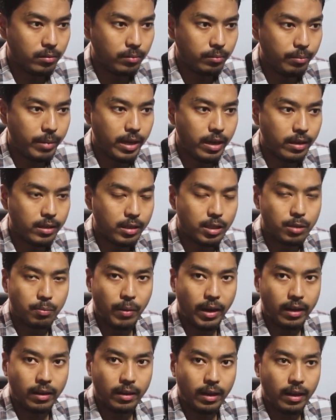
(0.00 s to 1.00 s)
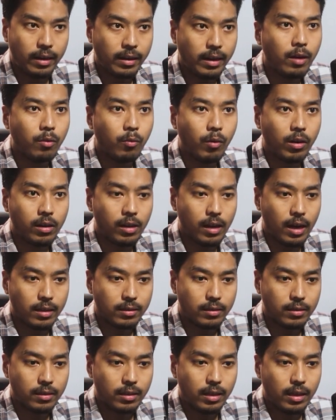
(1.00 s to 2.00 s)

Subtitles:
make it span and add one class.